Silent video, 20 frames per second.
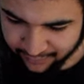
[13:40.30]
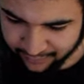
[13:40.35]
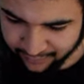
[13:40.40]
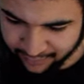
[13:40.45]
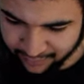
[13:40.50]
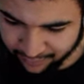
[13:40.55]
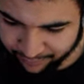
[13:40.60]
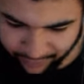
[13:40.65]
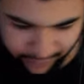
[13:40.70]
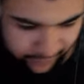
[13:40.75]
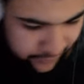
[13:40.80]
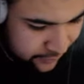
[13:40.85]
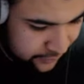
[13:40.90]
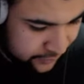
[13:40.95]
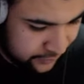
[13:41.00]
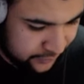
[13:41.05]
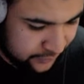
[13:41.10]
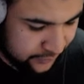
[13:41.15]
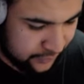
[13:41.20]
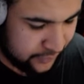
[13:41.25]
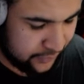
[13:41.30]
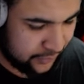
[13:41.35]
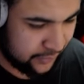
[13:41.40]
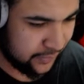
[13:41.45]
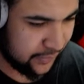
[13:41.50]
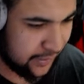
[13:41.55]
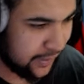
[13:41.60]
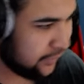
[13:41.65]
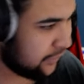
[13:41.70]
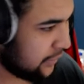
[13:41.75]
Come on.
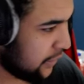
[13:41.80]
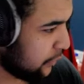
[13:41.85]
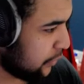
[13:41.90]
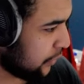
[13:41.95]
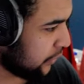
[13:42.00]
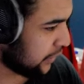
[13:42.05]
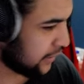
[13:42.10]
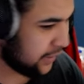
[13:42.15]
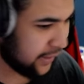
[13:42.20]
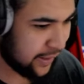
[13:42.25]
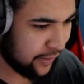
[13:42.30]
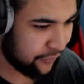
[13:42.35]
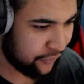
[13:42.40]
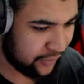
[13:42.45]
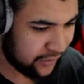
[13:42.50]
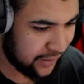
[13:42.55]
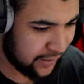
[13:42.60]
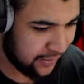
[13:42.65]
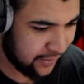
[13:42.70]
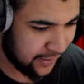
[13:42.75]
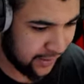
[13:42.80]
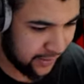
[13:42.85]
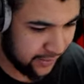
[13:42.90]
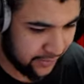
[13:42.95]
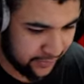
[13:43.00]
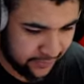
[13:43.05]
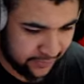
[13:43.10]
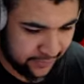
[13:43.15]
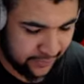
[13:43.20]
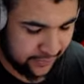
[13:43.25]
Let's see what we can get Vicente.
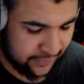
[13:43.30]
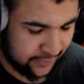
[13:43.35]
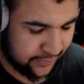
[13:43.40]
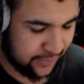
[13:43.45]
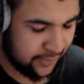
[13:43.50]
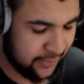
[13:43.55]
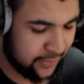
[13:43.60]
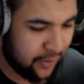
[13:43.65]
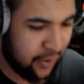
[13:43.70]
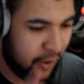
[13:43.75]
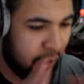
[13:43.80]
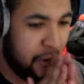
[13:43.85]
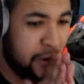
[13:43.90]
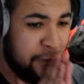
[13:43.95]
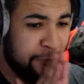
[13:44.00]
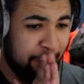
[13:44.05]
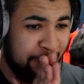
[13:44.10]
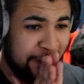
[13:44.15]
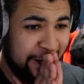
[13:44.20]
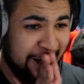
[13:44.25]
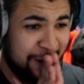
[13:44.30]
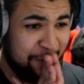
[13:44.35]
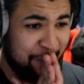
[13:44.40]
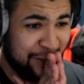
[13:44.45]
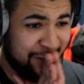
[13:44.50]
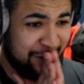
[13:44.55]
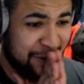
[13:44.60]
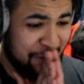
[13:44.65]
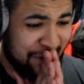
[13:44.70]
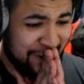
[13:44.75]
Hopefully it'll be
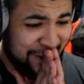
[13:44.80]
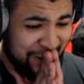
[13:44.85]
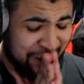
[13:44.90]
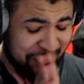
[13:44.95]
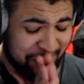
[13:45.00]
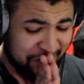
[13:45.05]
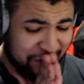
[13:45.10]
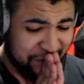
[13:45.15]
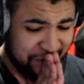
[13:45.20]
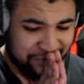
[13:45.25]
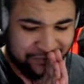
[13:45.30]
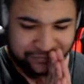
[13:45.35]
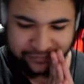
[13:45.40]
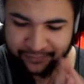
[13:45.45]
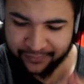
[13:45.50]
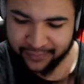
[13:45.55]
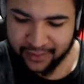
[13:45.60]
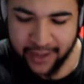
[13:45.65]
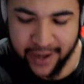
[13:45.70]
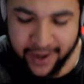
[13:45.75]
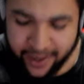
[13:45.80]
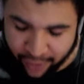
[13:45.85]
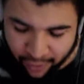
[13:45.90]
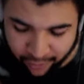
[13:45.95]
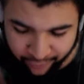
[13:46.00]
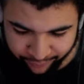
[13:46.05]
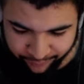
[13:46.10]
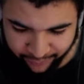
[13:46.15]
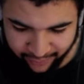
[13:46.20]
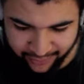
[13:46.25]
something good. Yeah, I know I
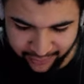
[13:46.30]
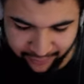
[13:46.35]
was muted.